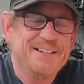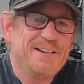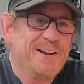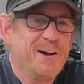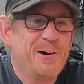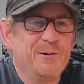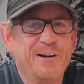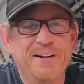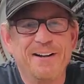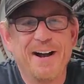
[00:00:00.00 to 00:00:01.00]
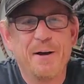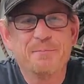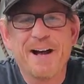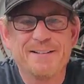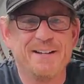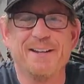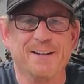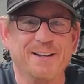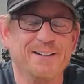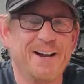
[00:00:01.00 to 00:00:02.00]
you know, I'm not
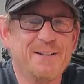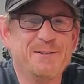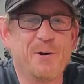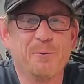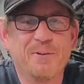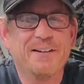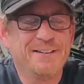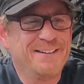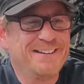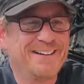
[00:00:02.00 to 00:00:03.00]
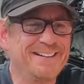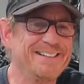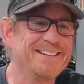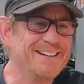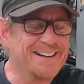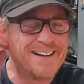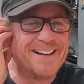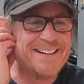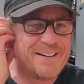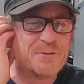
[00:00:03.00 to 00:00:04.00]
digging it. I don't like,
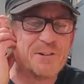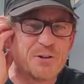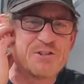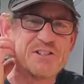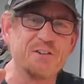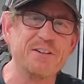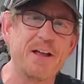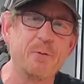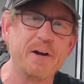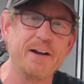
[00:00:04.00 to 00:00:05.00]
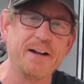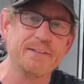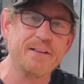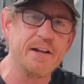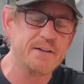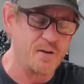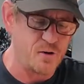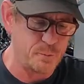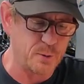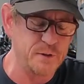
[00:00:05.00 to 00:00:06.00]
I am a little silly that way. I like
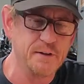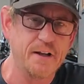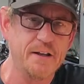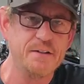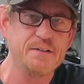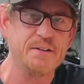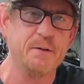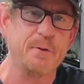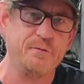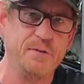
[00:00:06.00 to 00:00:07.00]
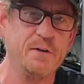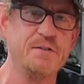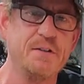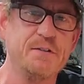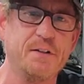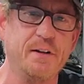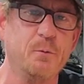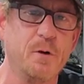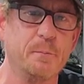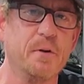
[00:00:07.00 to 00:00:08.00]
all my relays and my fuses
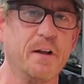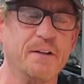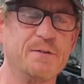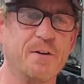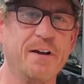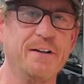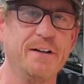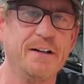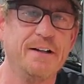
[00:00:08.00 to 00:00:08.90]
in one place, right?